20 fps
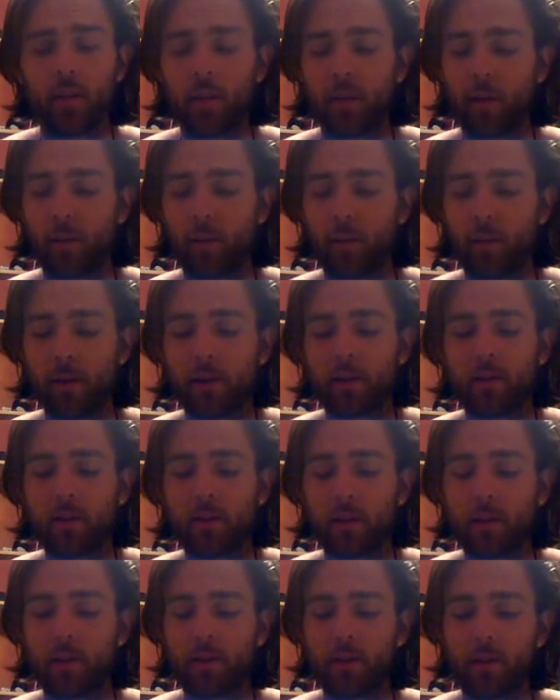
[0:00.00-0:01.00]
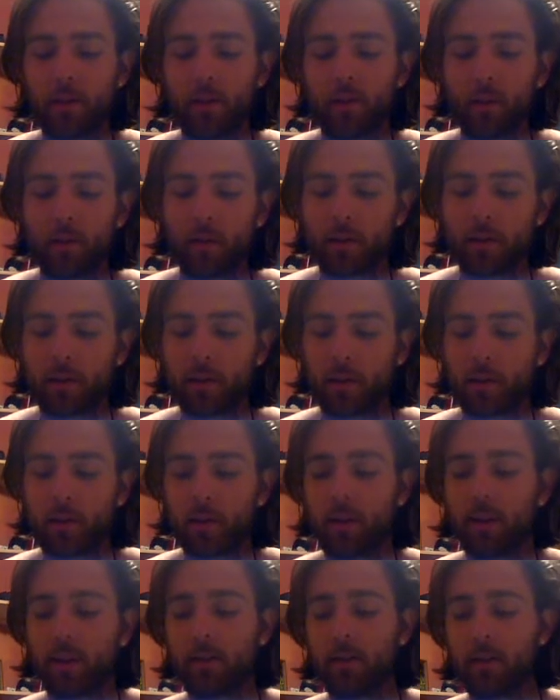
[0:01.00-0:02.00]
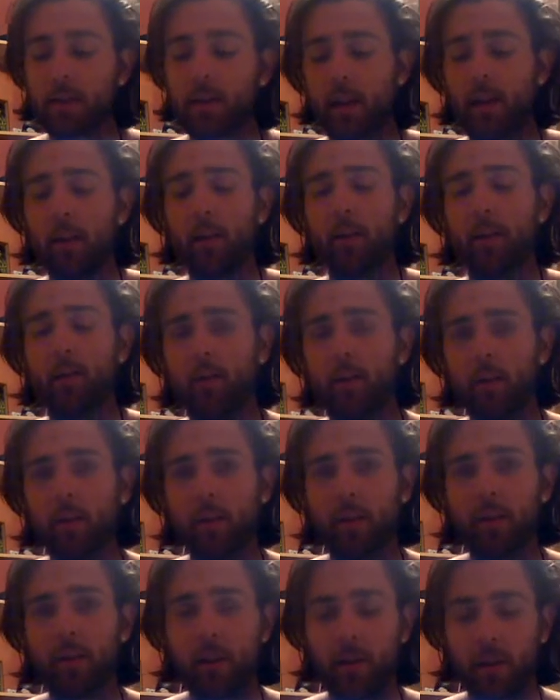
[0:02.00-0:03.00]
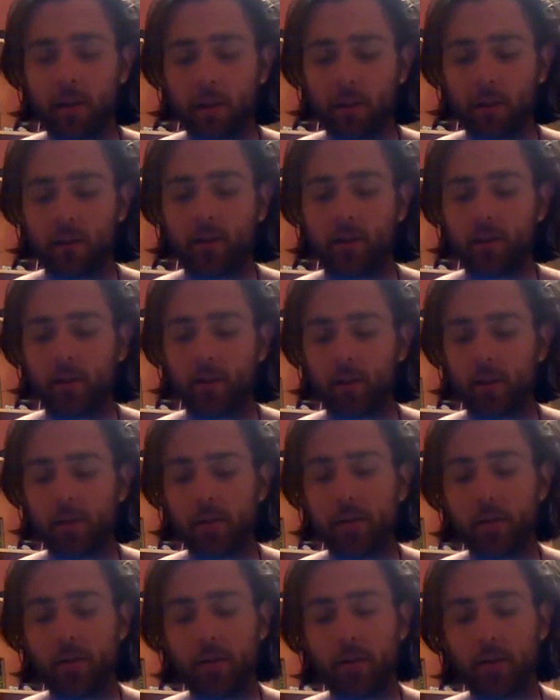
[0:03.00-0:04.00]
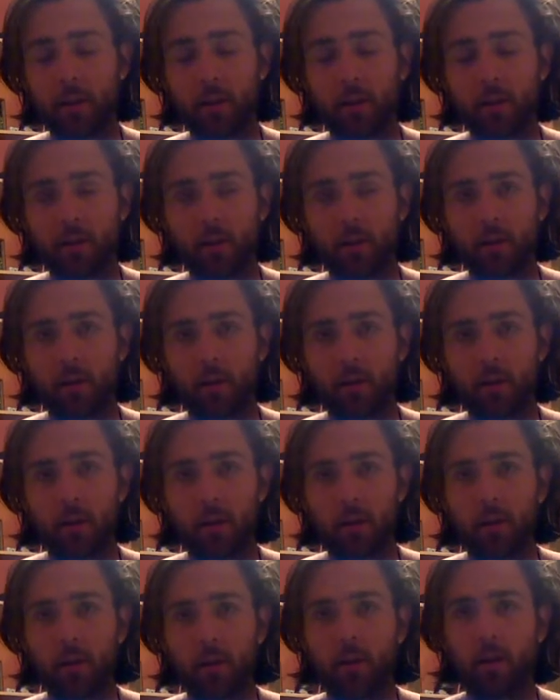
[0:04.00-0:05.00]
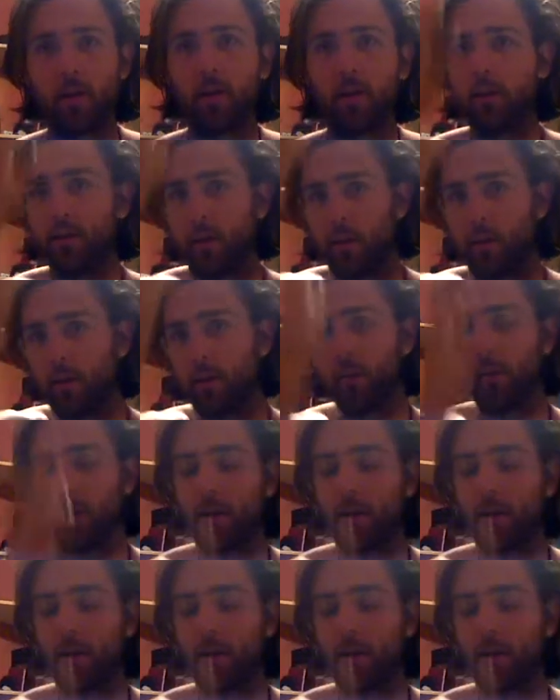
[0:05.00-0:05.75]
It'll be interesting to see how it works. Technically, the scalar field is formed in the center of the